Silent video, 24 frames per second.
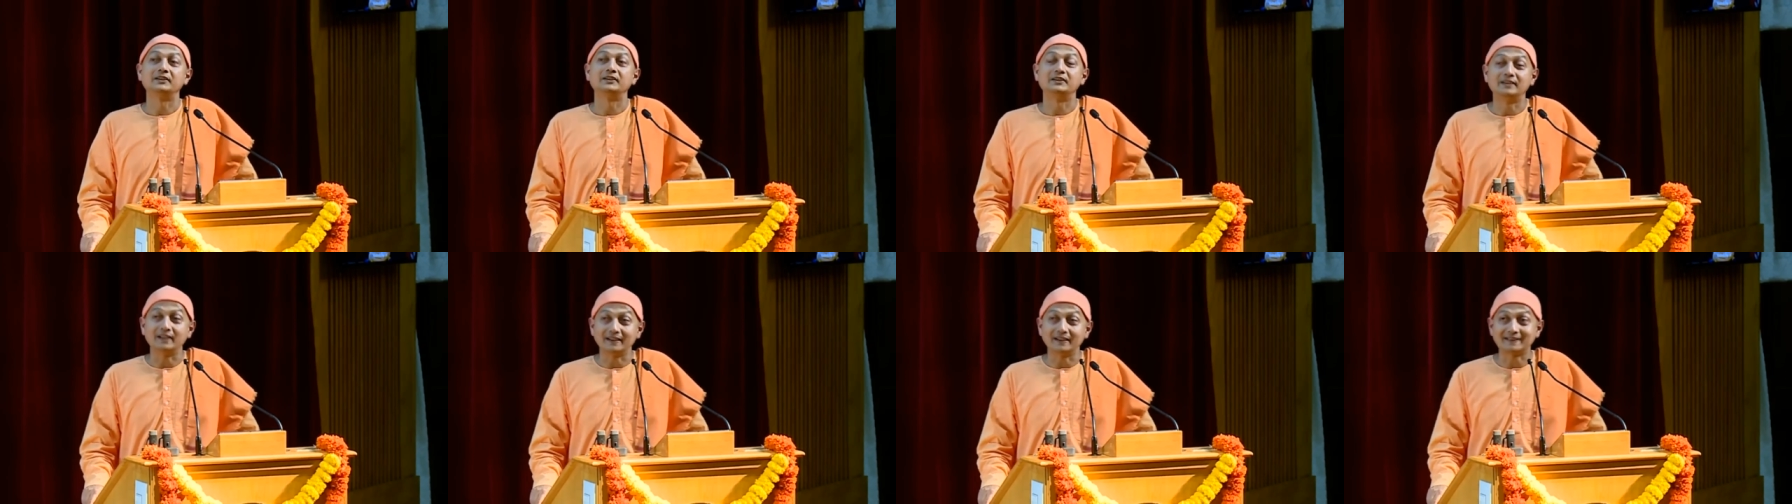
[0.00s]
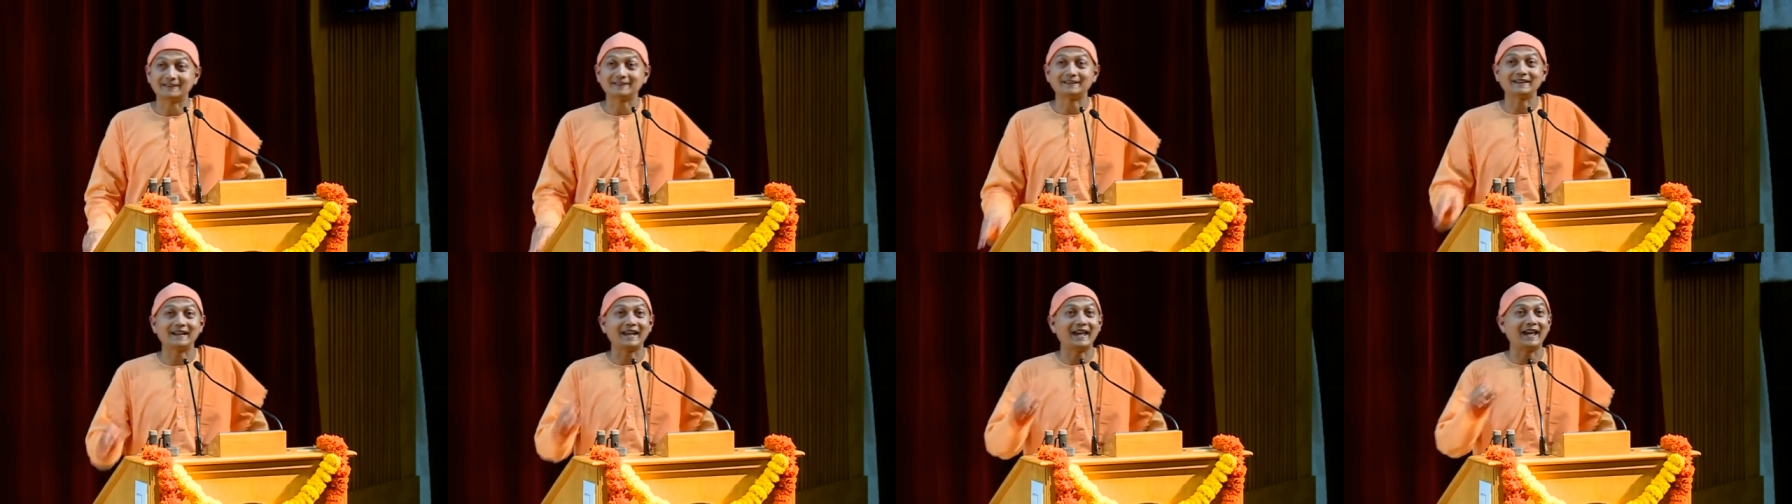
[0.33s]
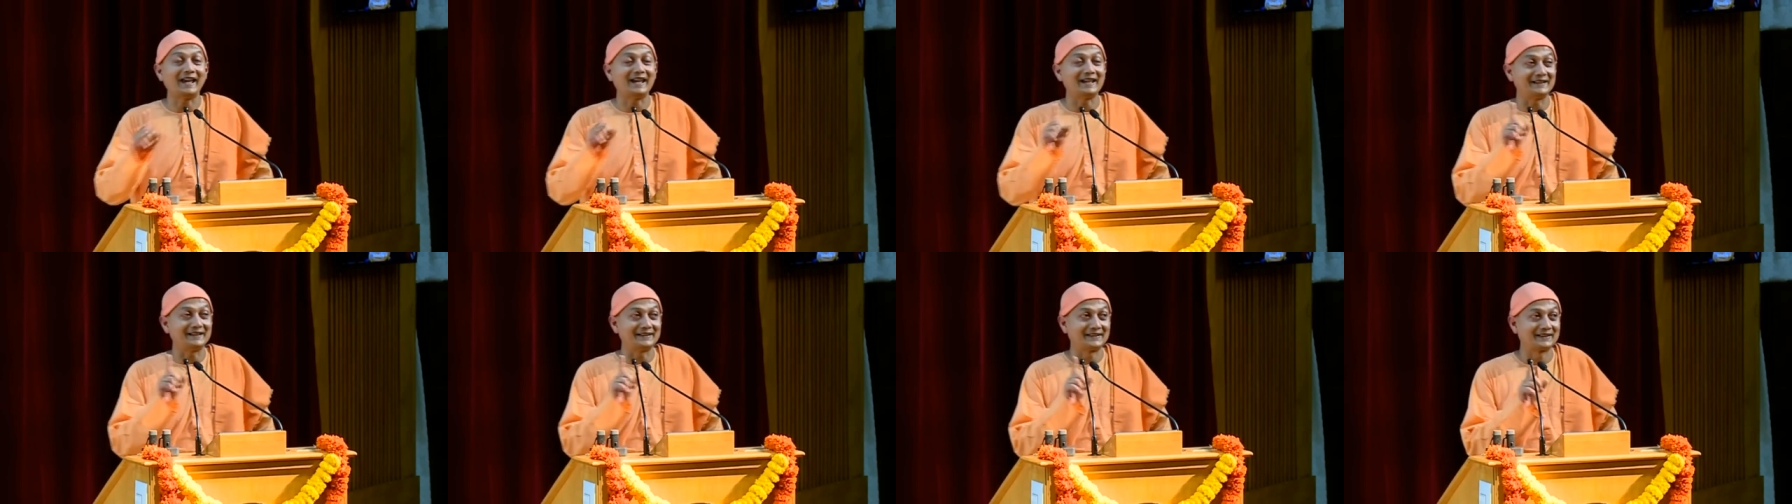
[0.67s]
Just
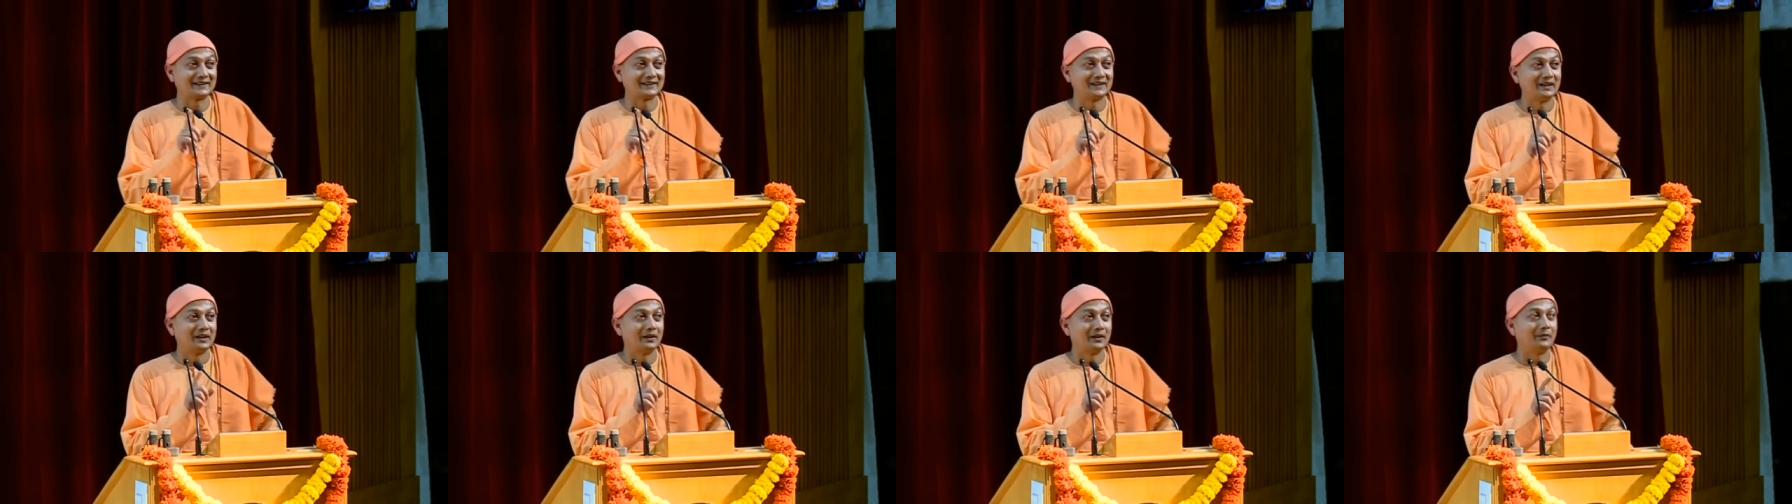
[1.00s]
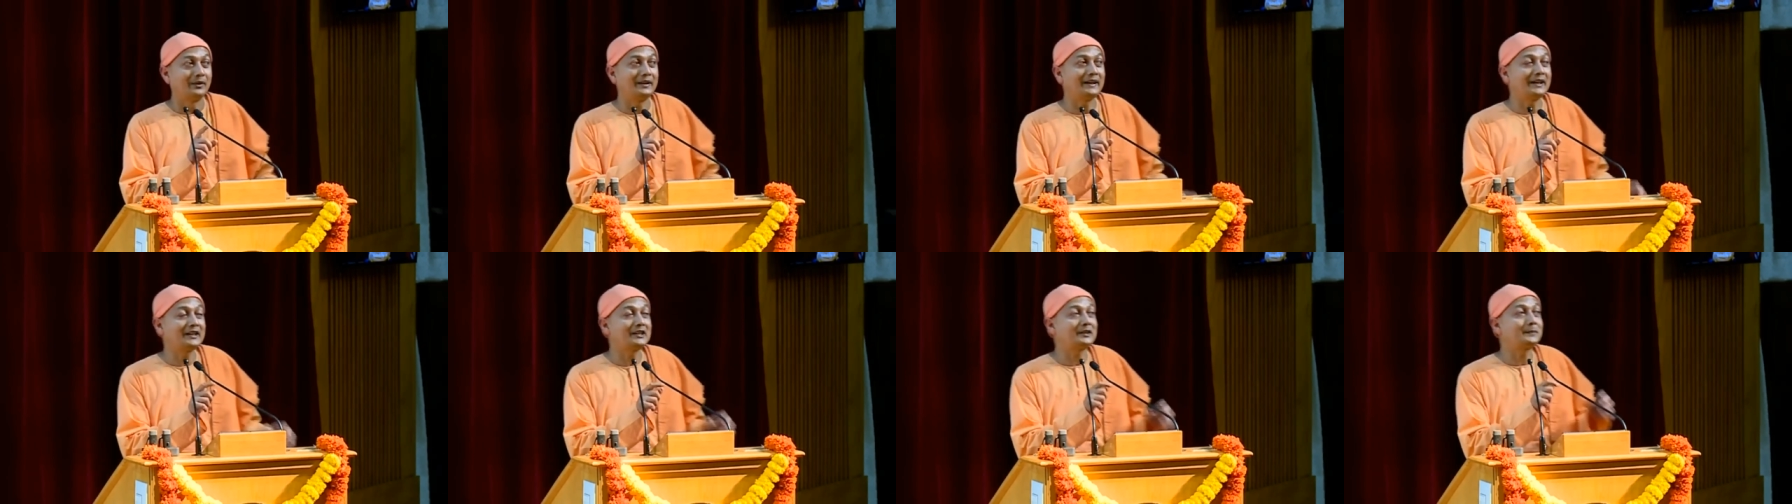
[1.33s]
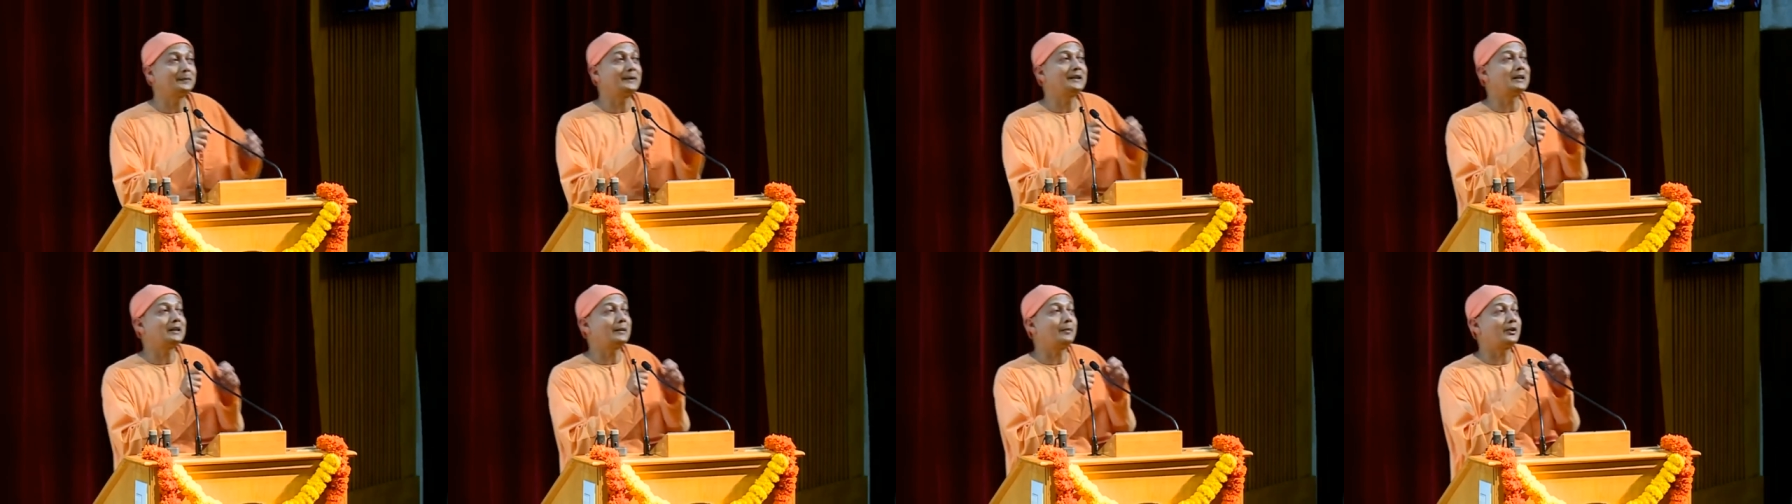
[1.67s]
as when I
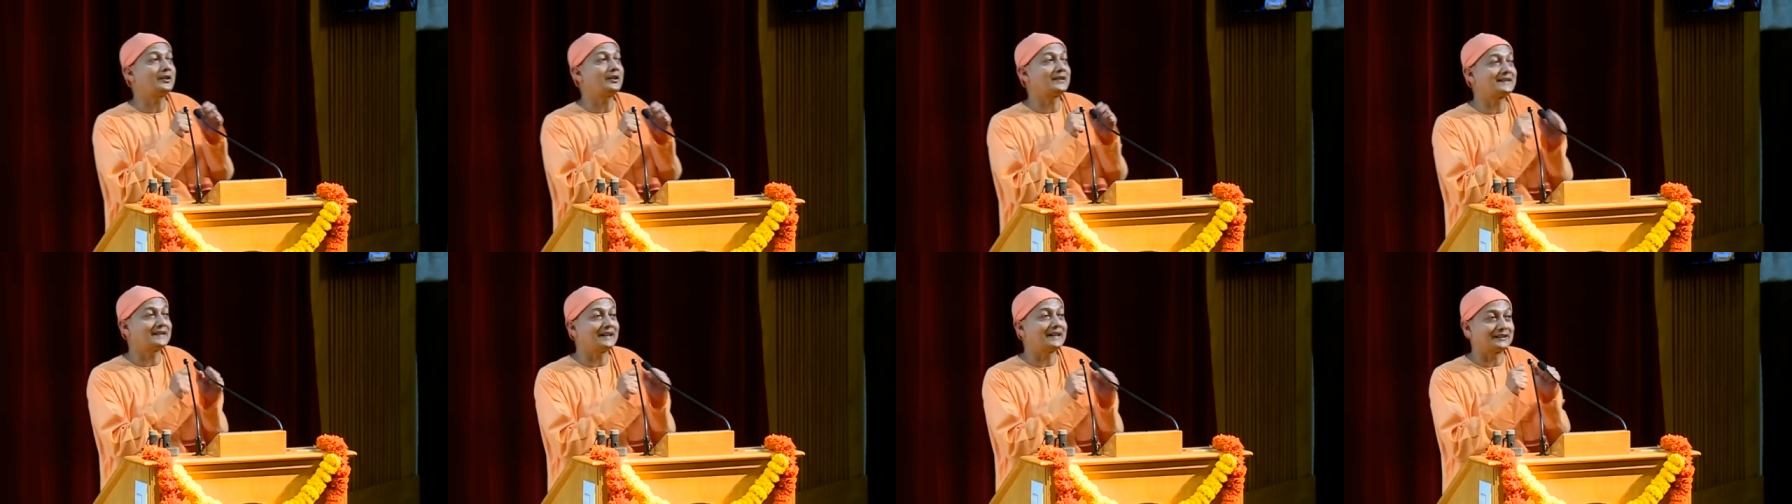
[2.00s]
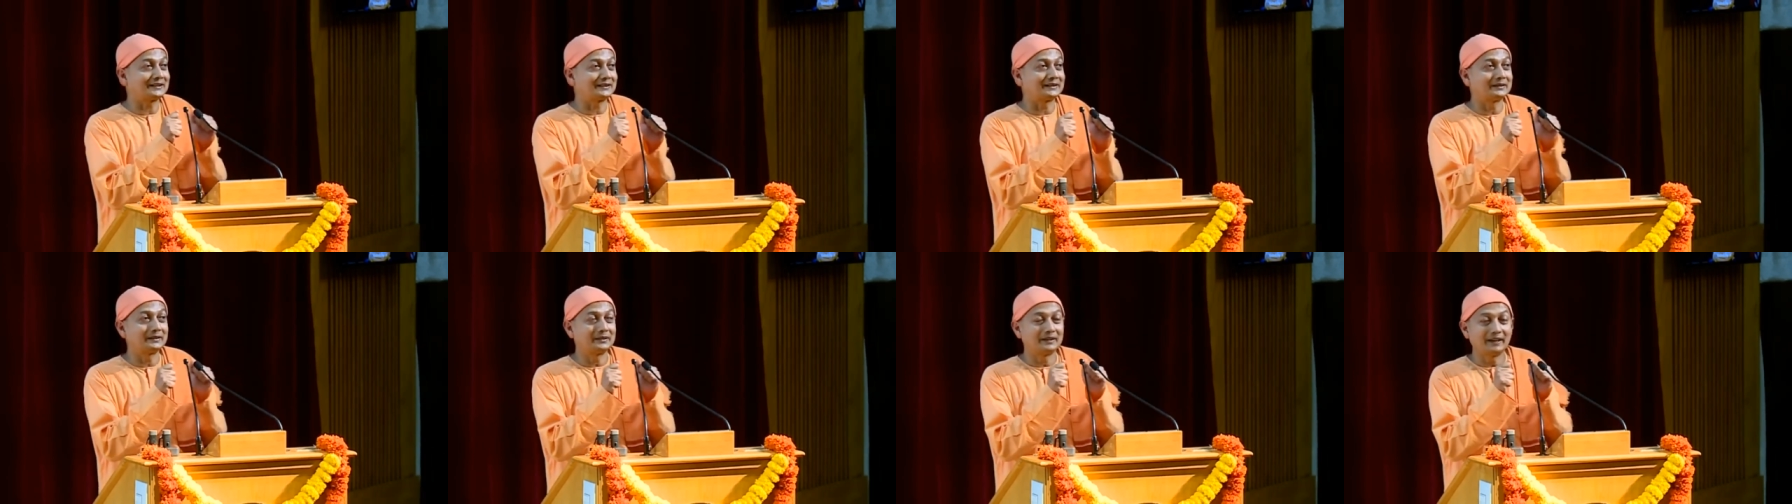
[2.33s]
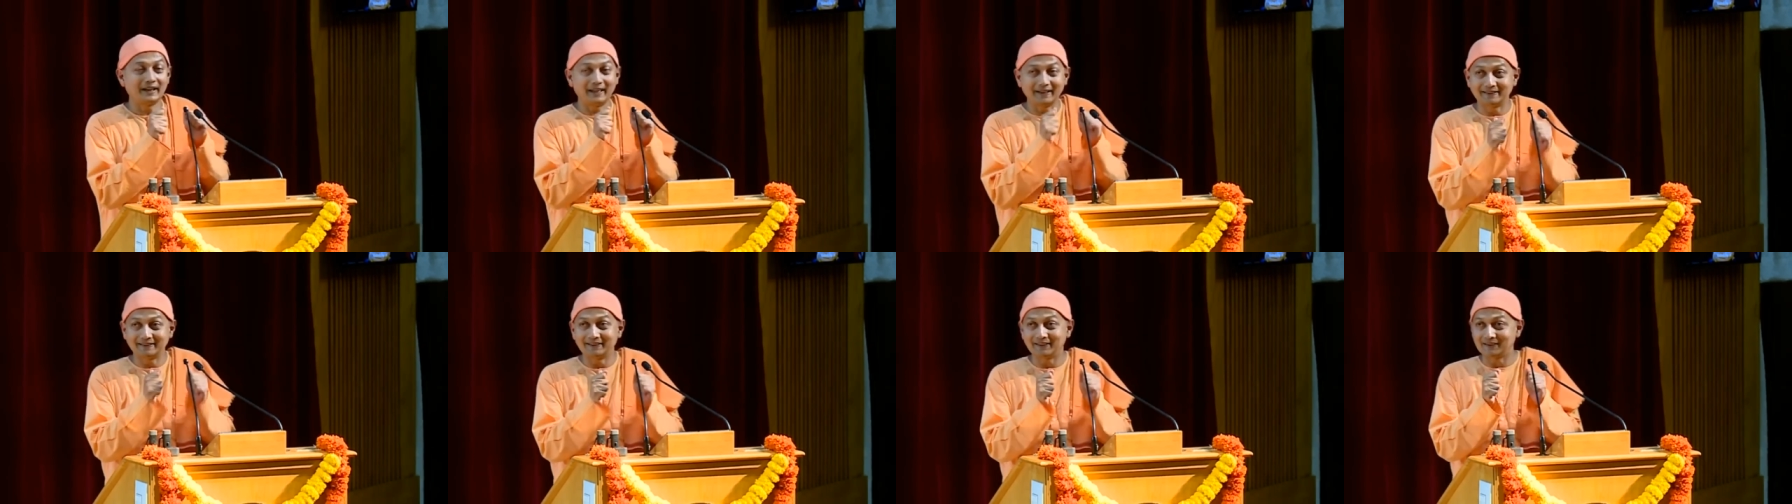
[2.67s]
speak about Sat,
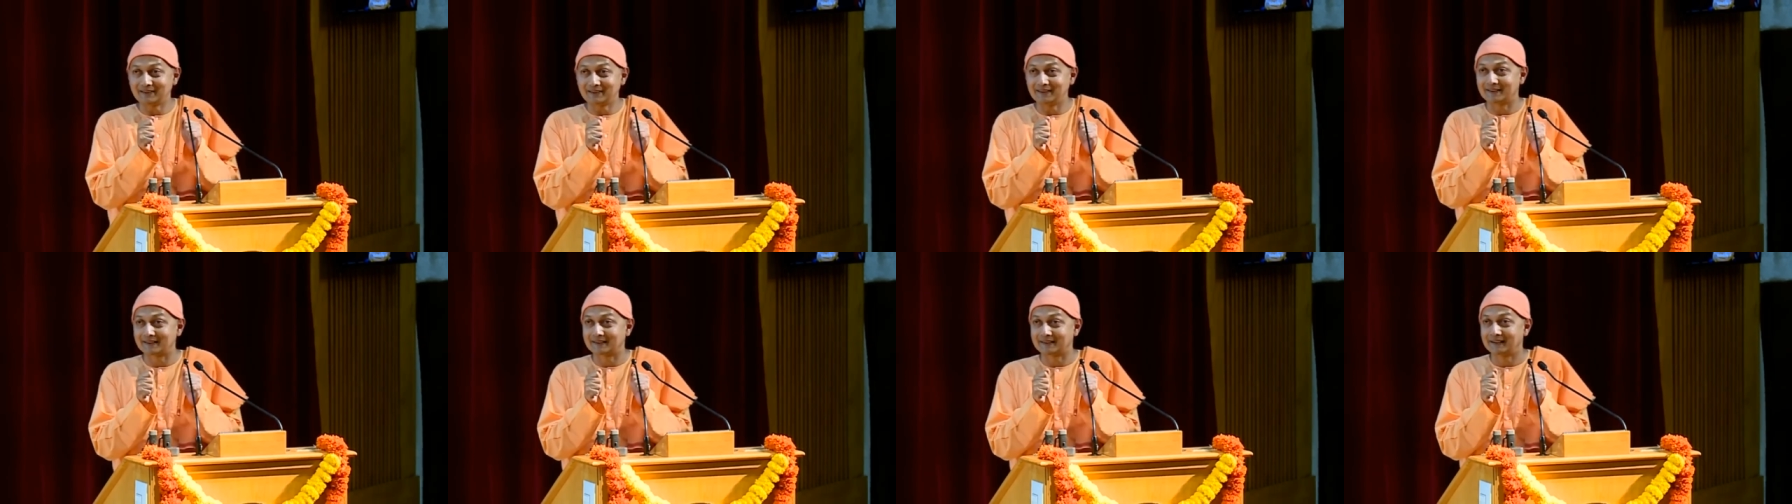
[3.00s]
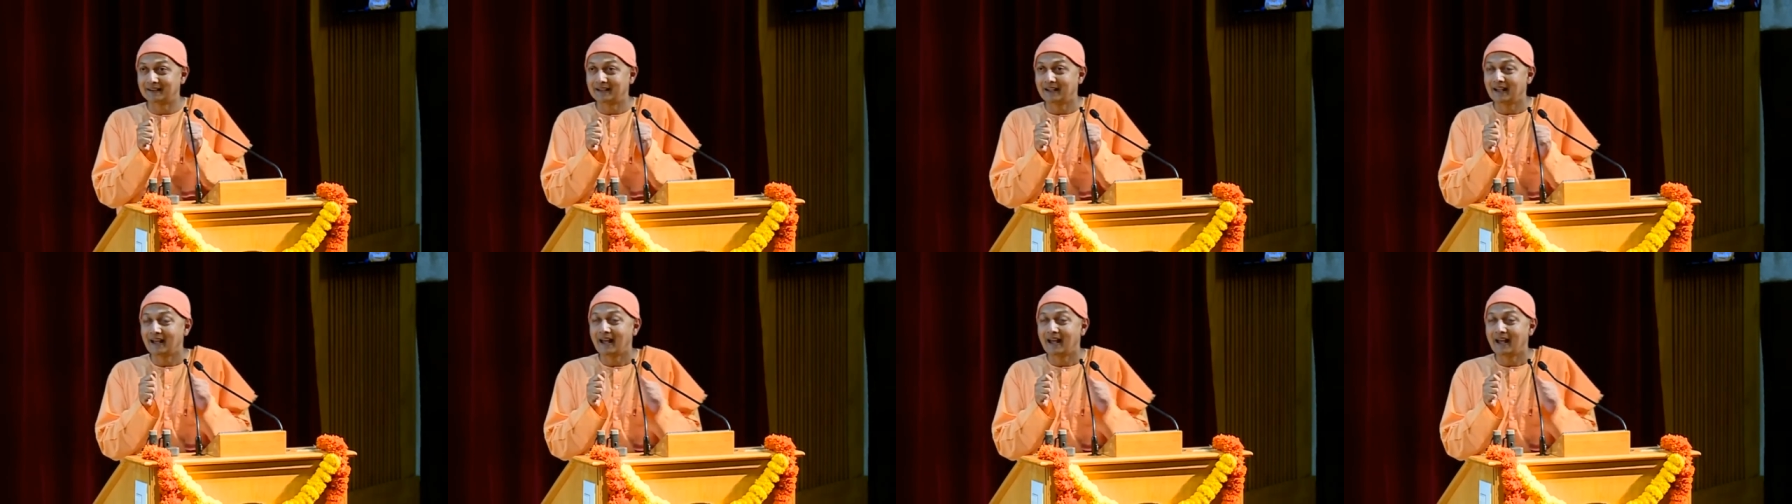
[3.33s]
existence,